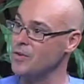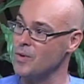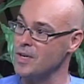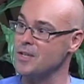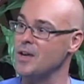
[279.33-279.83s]
an
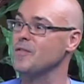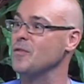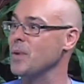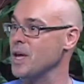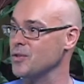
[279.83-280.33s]
eraser head of a
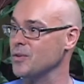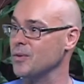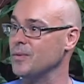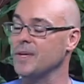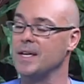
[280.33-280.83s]

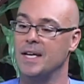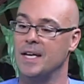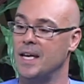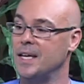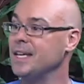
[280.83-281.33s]
pencil.
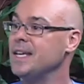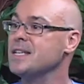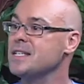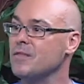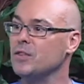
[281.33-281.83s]
And E
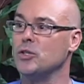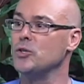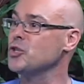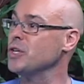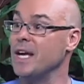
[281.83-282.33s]
is
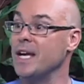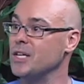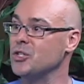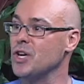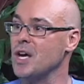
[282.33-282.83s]
evolution,
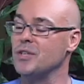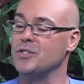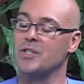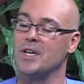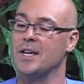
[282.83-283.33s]
any
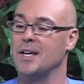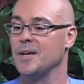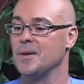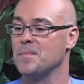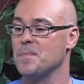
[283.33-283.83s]
change.
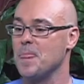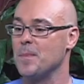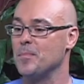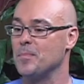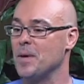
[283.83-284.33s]

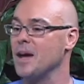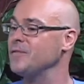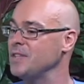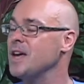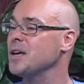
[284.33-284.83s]

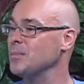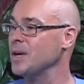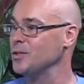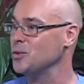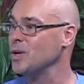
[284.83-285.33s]
I've taken
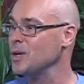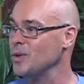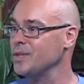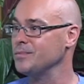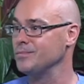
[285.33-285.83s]
my
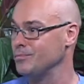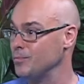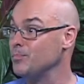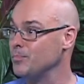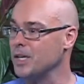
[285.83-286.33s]
21
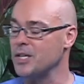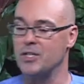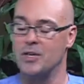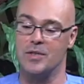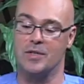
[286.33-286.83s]
plus
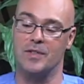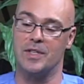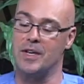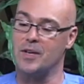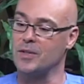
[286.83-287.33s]
years of
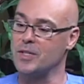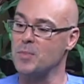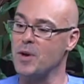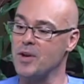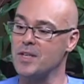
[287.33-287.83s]
clinical
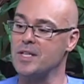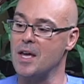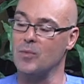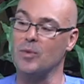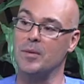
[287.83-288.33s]
experience
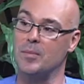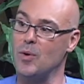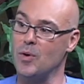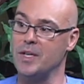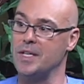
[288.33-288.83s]
now and really
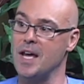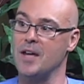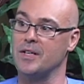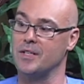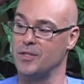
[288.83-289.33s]
boiled it
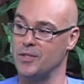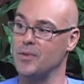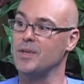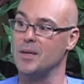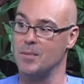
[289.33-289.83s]
down into
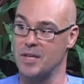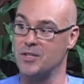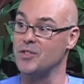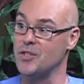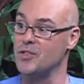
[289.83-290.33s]
2 key
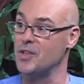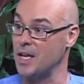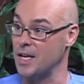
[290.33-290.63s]
messages that I